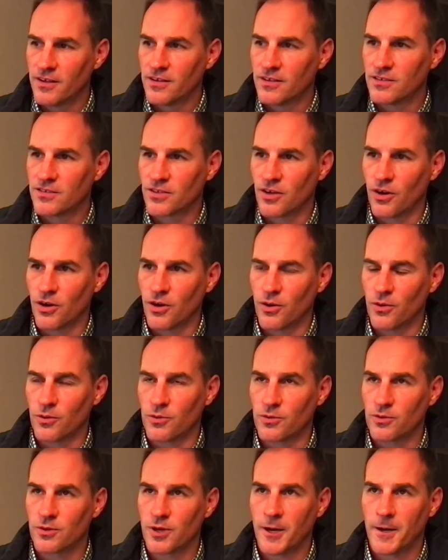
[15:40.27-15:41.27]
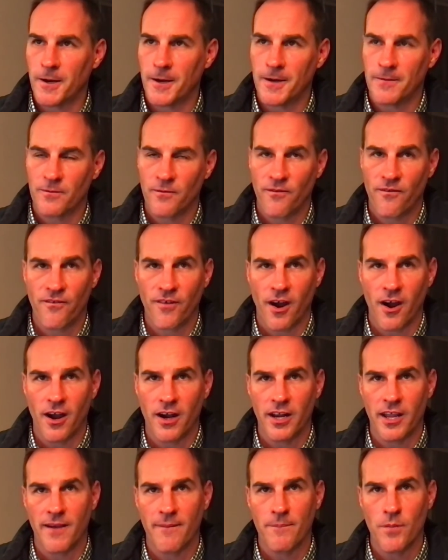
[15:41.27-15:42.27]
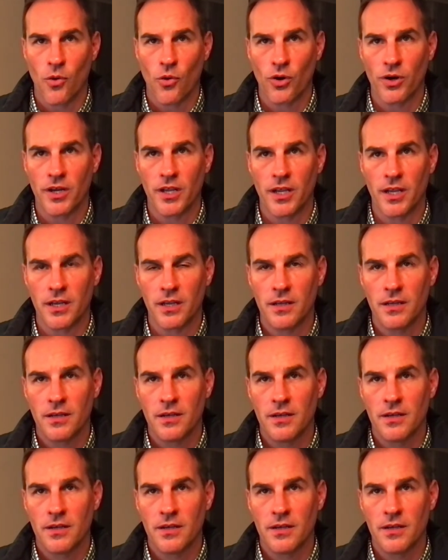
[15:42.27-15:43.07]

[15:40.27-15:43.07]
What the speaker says: So Friday morning,